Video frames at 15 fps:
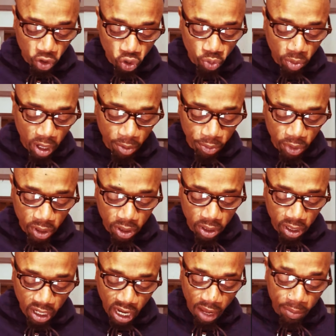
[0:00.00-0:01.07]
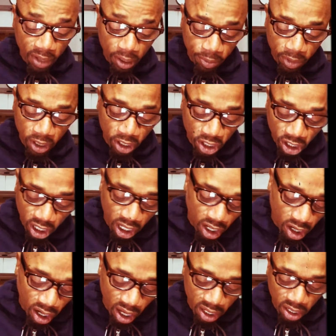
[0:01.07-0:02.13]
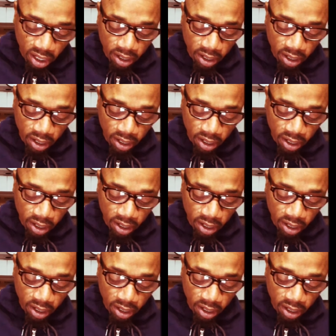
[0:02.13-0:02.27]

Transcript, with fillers: Do my bidding that I may be your God.